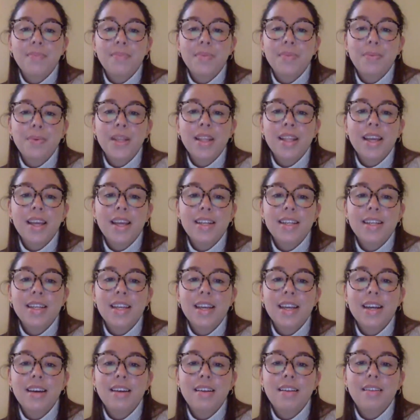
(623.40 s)
We
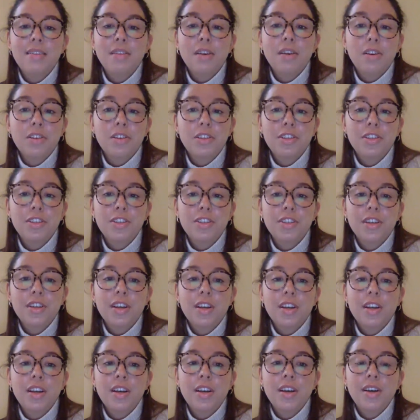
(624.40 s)
then launched
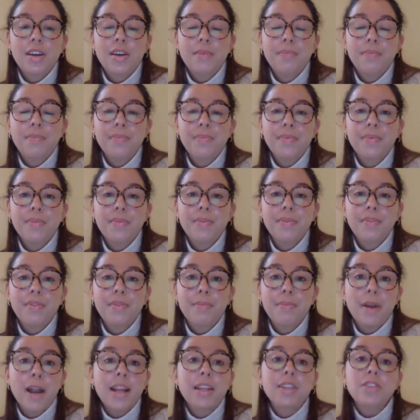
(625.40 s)

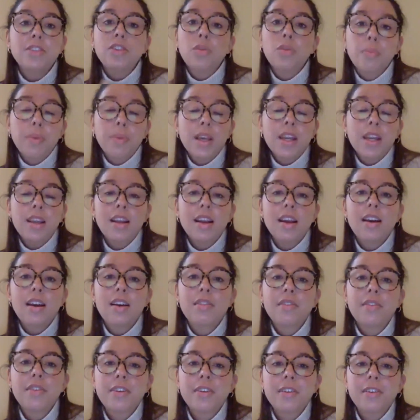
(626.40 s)
brand Yoppie
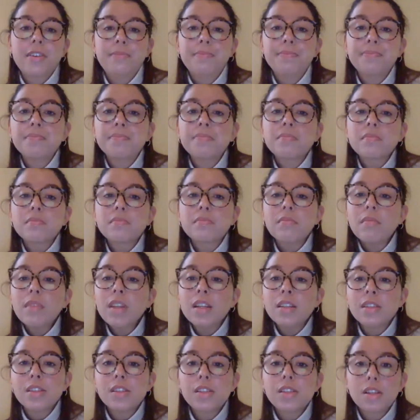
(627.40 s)
under
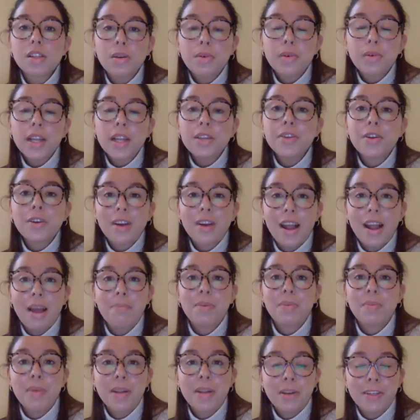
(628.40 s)
the slogan Your
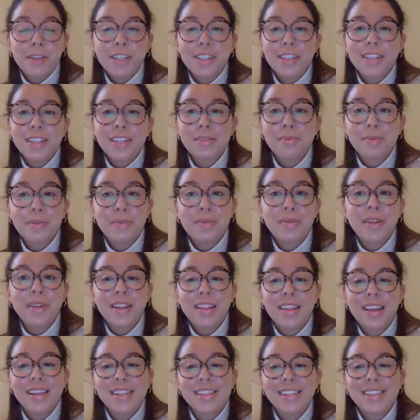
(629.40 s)
Happy Period, because we
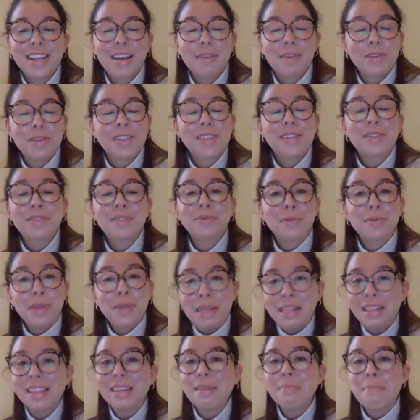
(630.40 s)
realized that was a
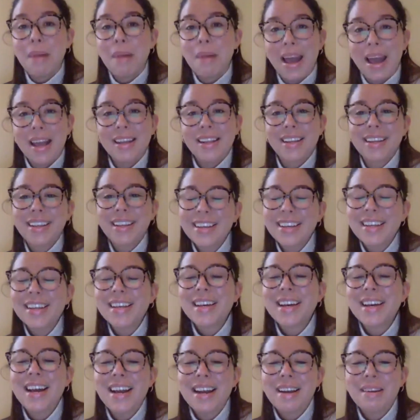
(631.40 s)
really bad
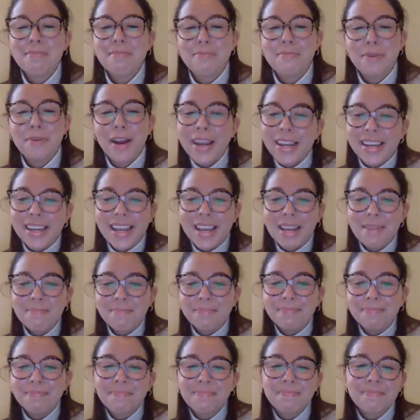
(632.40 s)
brand
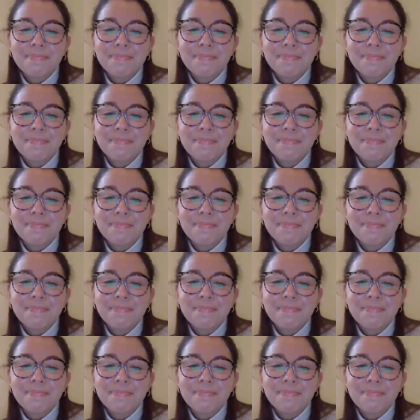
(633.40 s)
name.